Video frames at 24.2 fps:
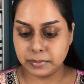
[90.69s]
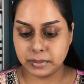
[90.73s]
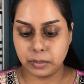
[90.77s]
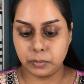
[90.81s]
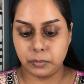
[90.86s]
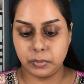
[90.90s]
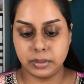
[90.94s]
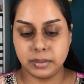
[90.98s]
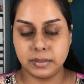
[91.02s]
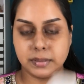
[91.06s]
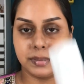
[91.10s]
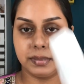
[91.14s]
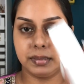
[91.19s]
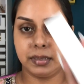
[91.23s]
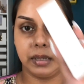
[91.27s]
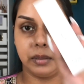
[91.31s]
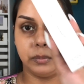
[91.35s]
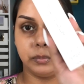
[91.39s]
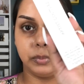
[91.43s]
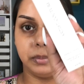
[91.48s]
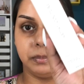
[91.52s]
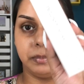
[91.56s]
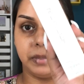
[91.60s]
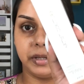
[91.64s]
I want to start
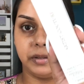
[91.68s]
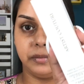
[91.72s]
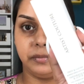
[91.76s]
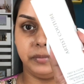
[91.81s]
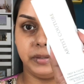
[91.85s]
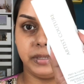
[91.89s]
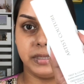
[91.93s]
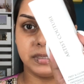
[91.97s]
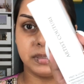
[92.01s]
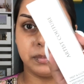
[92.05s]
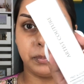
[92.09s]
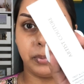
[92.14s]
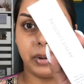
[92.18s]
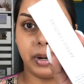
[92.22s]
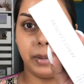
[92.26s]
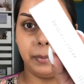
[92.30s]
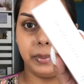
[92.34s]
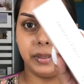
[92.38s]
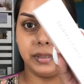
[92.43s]
with my face prep,